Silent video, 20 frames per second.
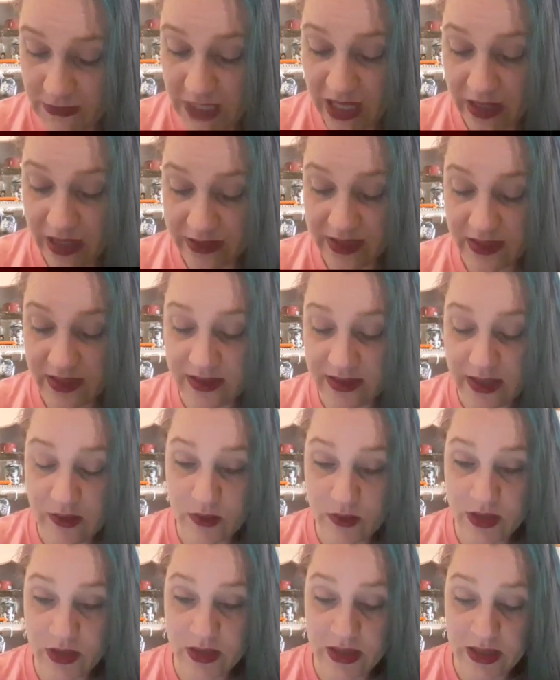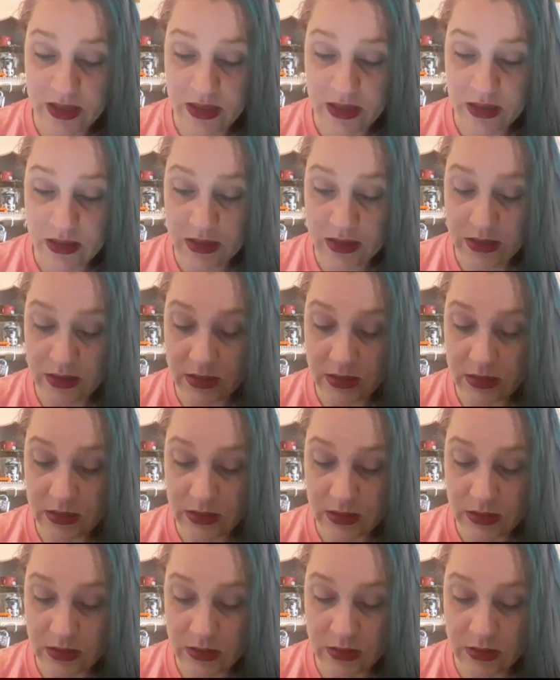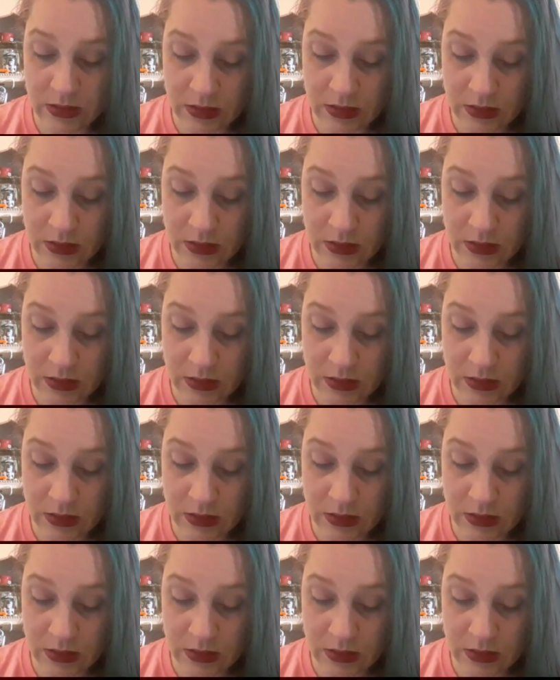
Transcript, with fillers: Yeah, I think that one is.